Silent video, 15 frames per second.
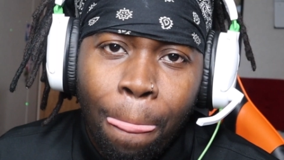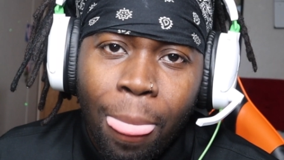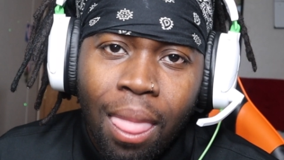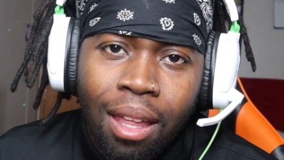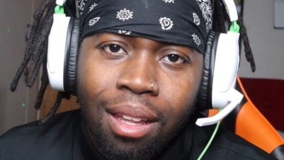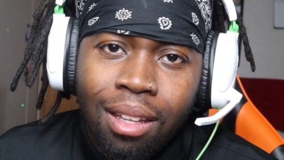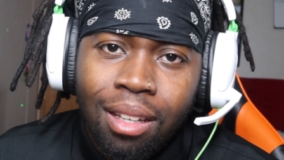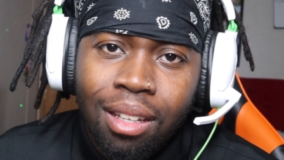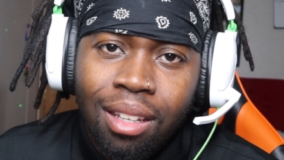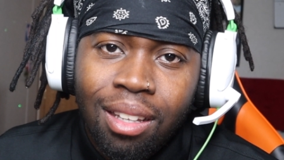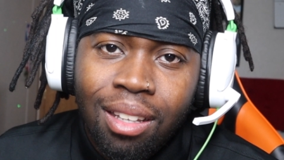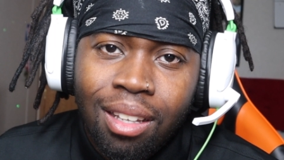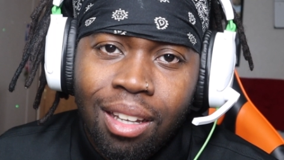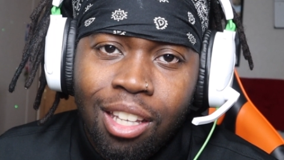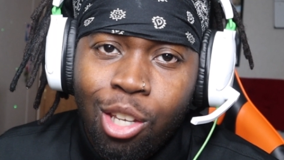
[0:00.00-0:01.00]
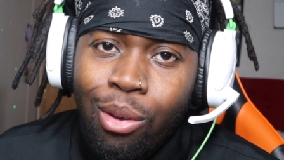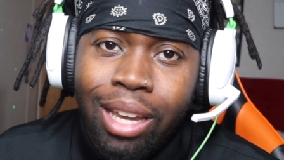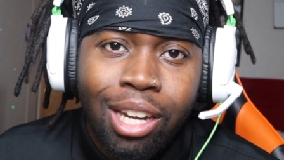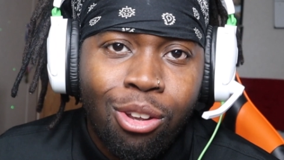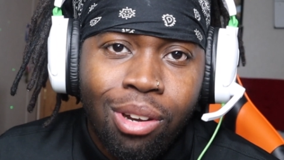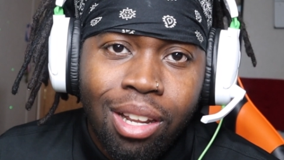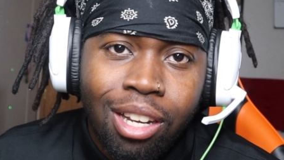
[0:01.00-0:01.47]
do you say? You ain't
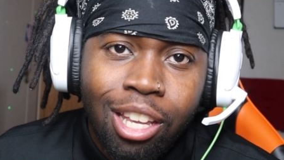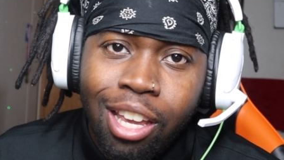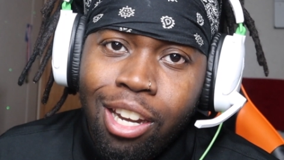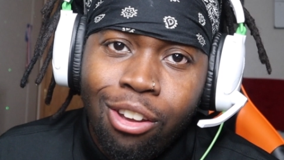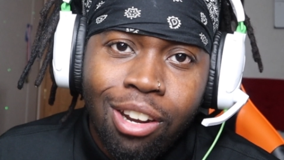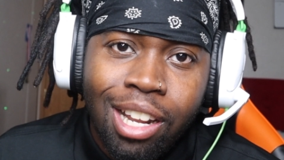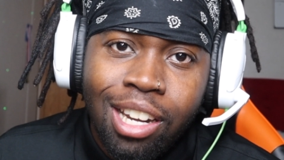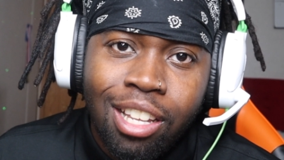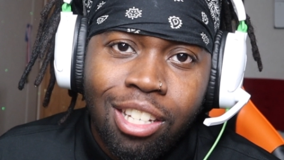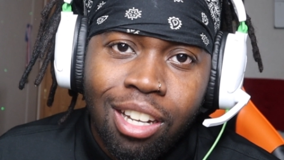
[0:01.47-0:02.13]
knew that. You ain't know that, did